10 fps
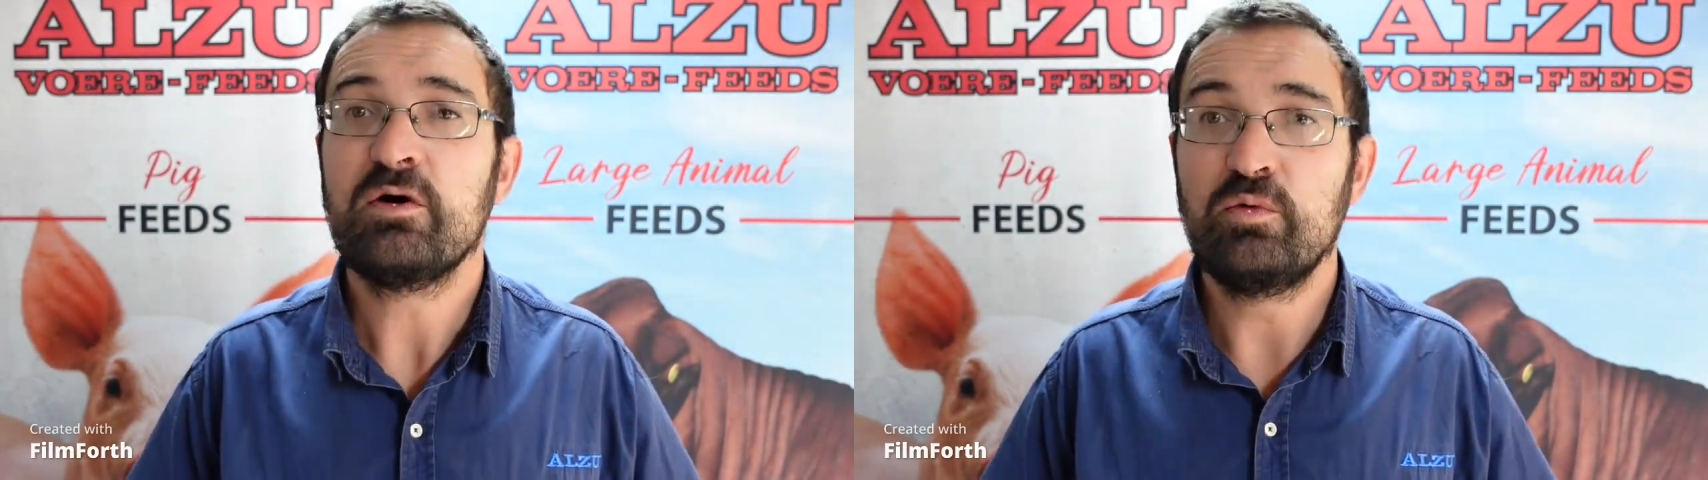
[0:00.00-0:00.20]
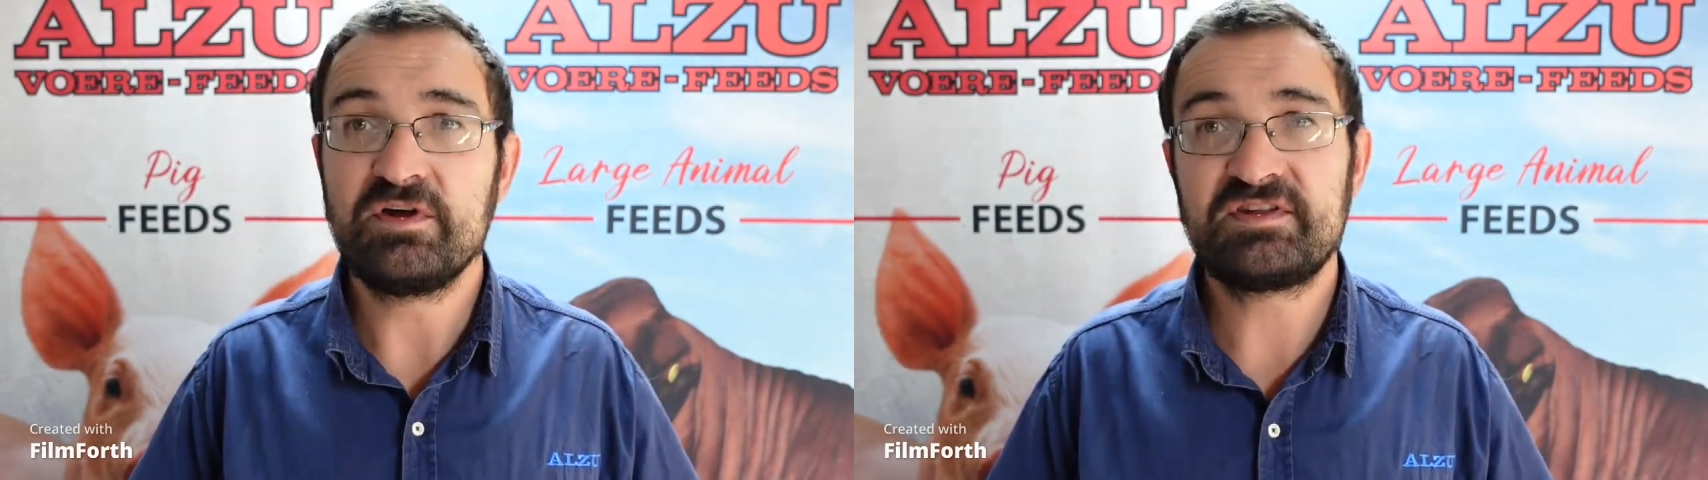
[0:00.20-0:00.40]

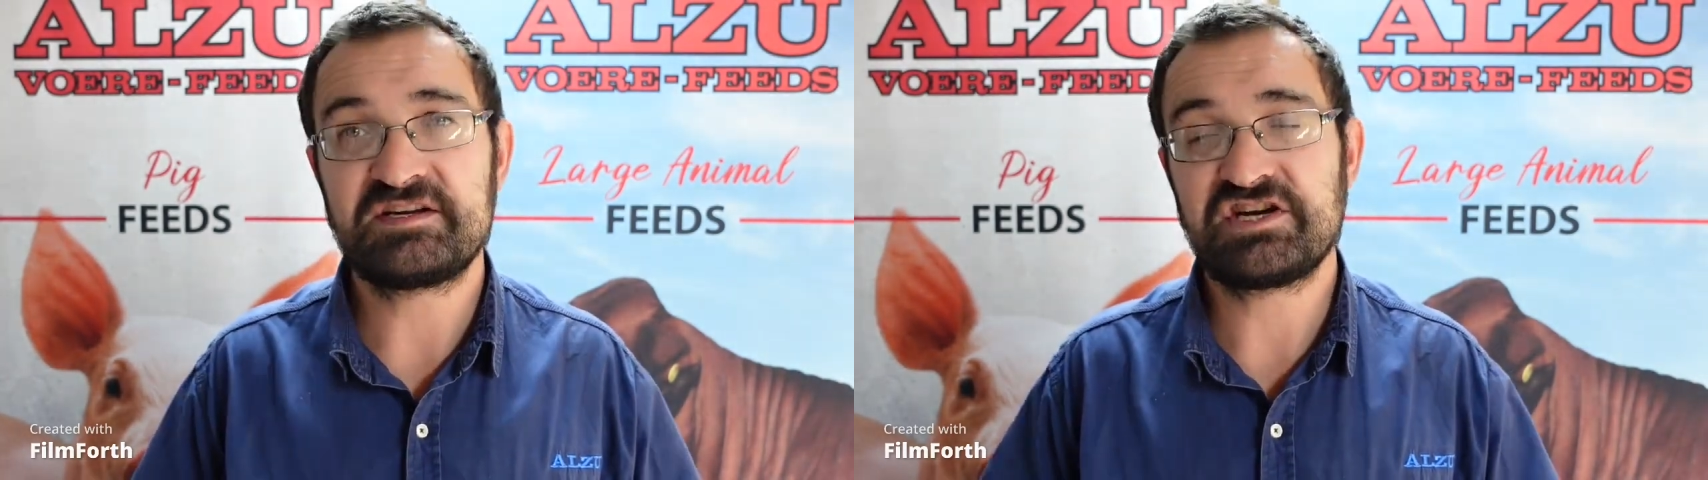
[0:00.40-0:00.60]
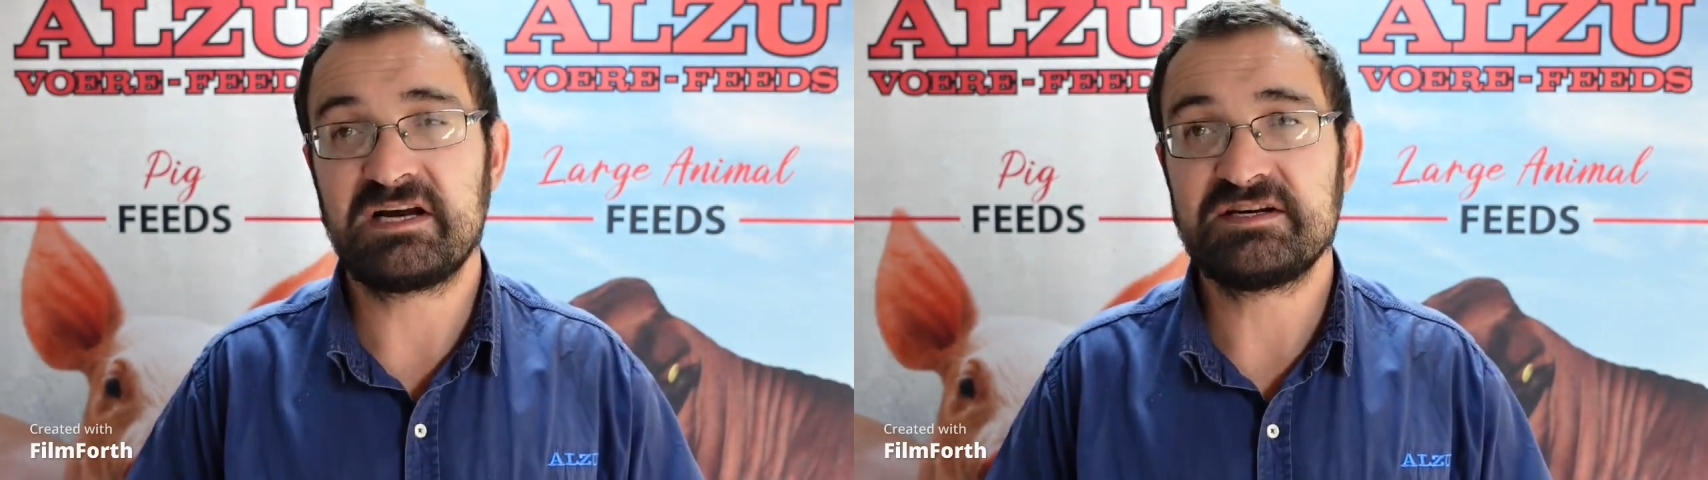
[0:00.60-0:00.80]
with the
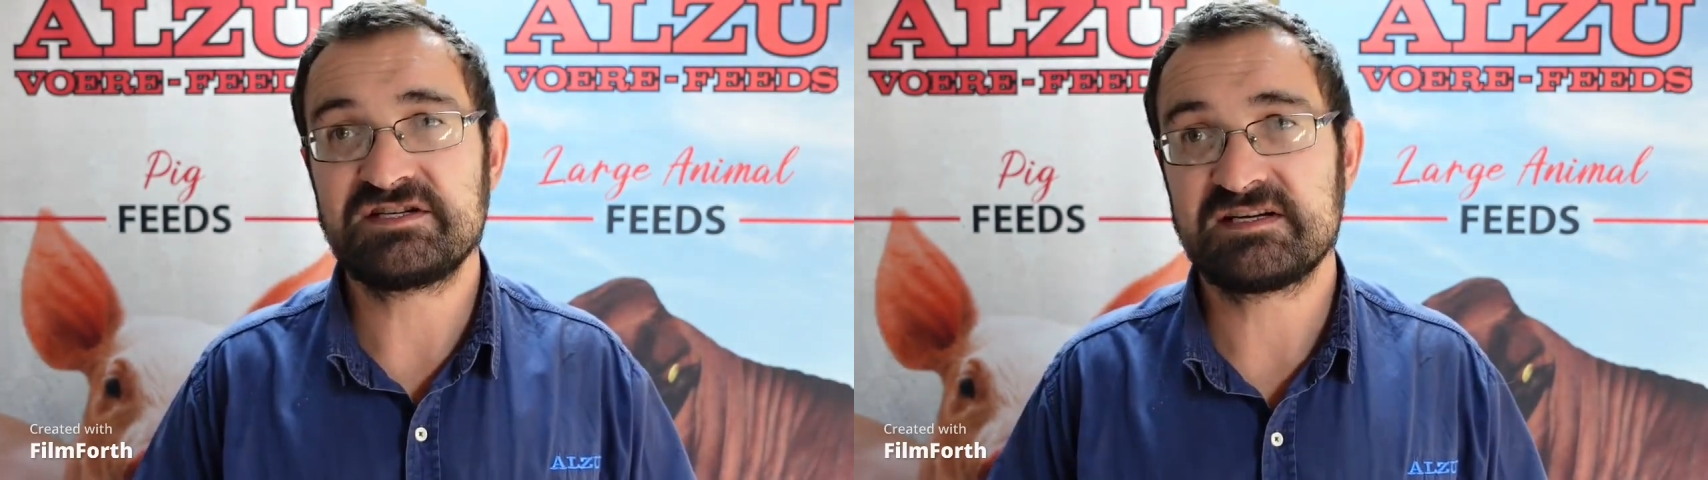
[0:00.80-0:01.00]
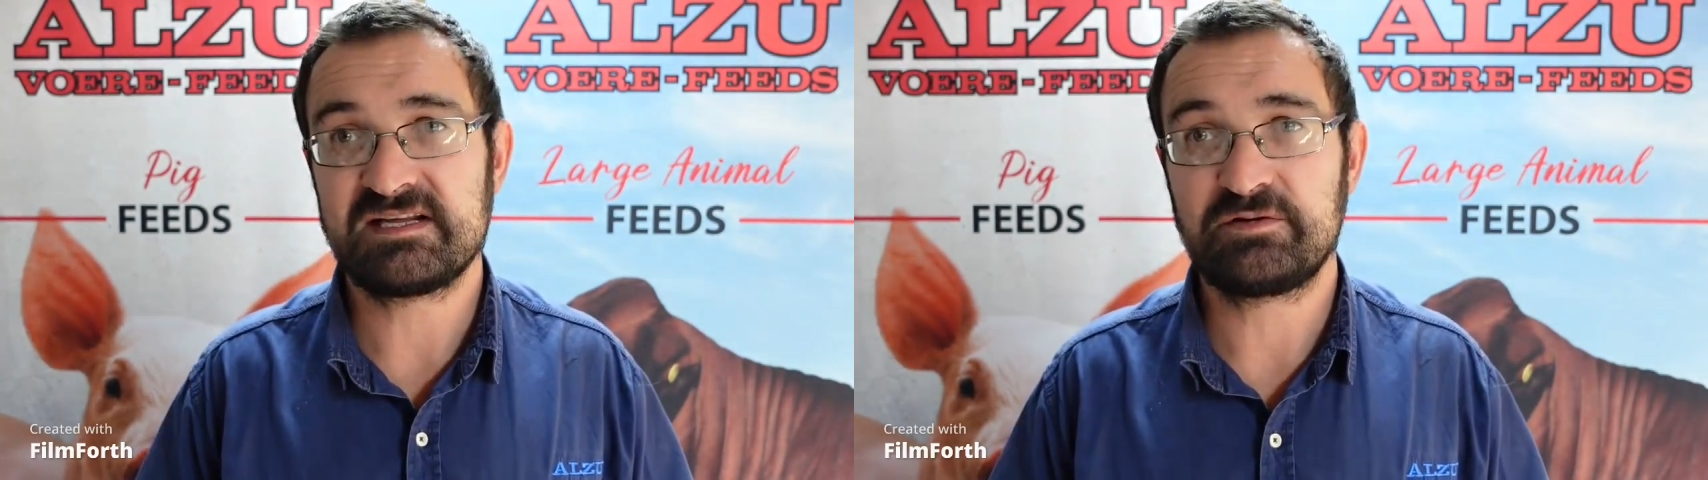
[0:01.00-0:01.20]

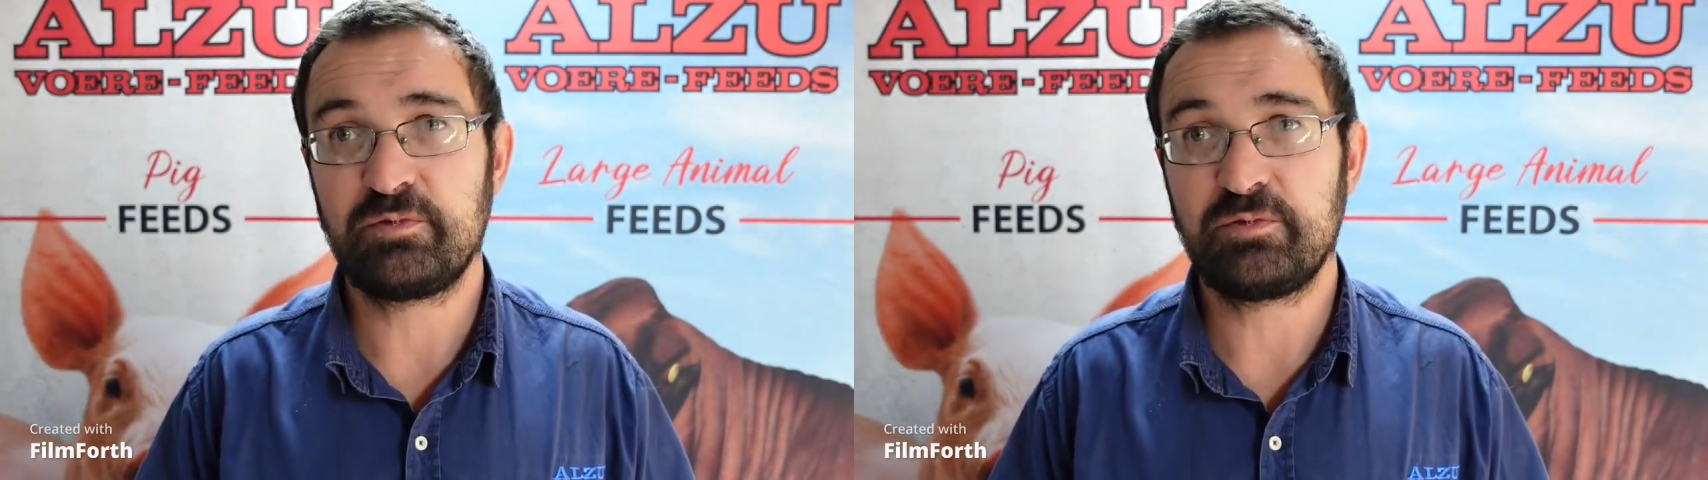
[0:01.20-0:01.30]
challenges that